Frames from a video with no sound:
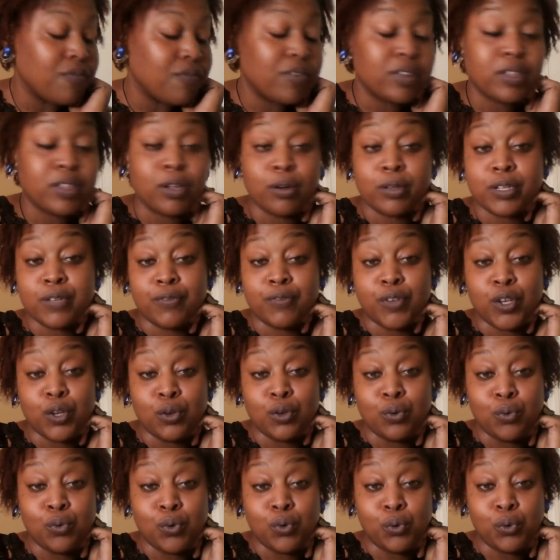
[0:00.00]
for those of
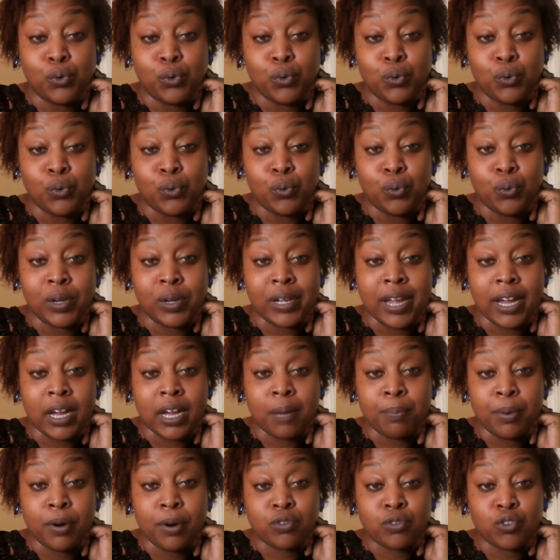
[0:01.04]
you who would like
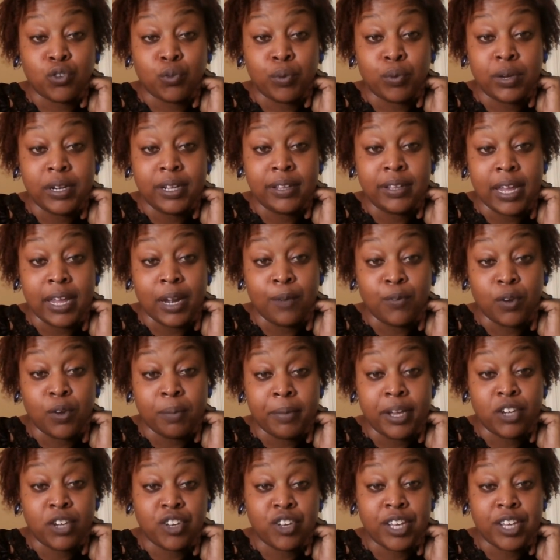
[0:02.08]
a personal reading, that
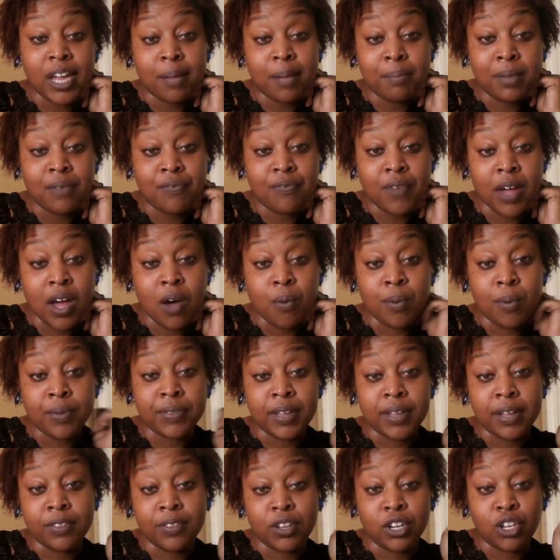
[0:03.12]
information can be found
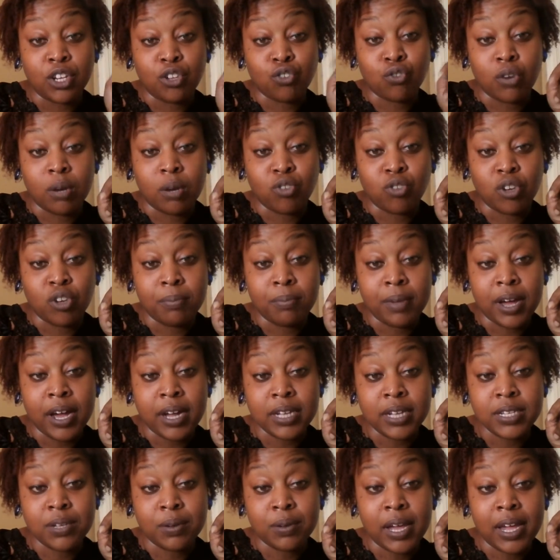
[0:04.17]
within the description
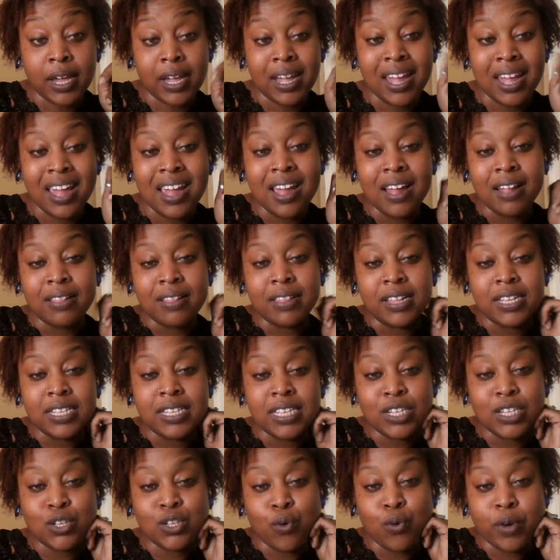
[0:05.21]
box. Okay,
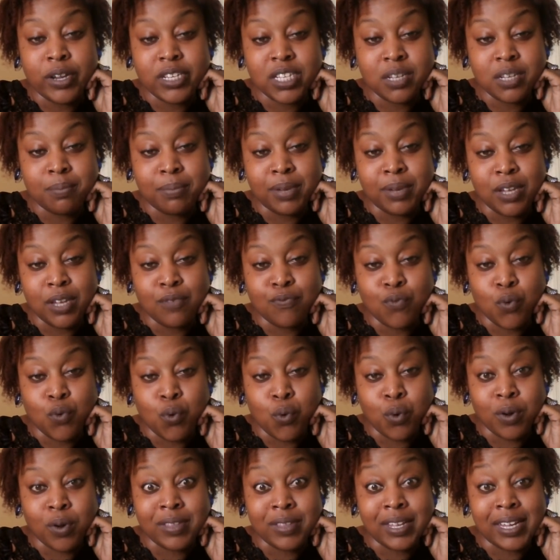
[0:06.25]
this is going to be
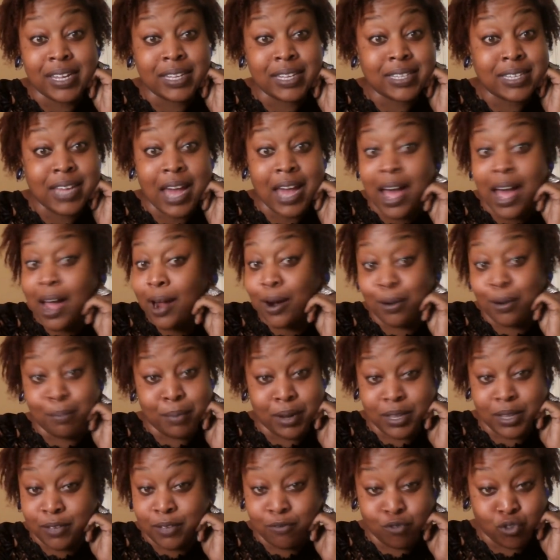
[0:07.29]
for the entire
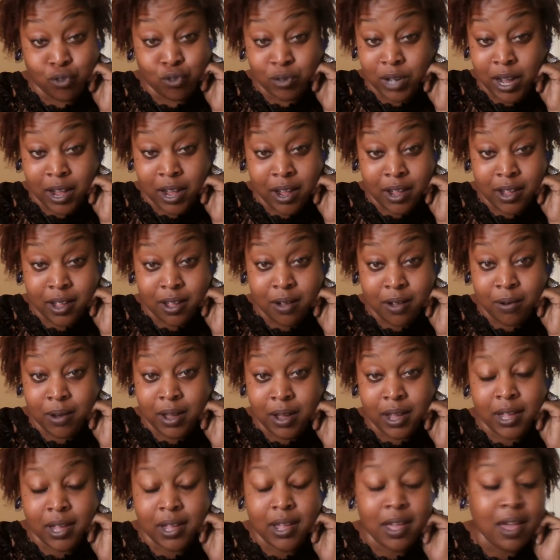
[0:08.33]
month of July.
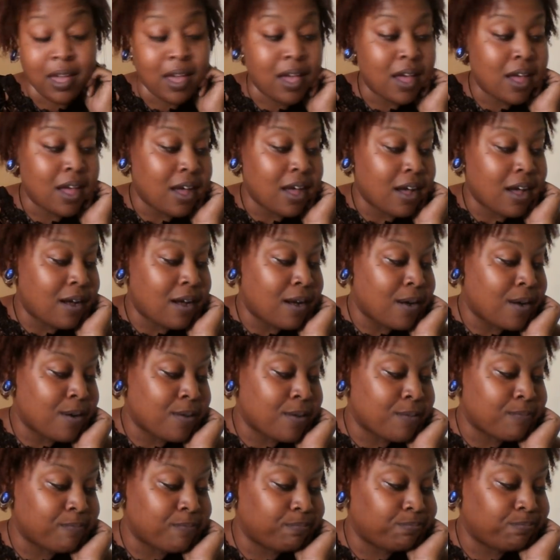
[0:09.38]
Okay,
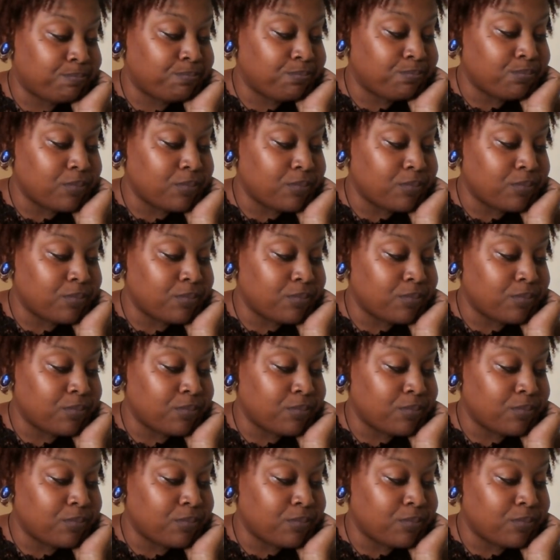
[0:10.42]
um,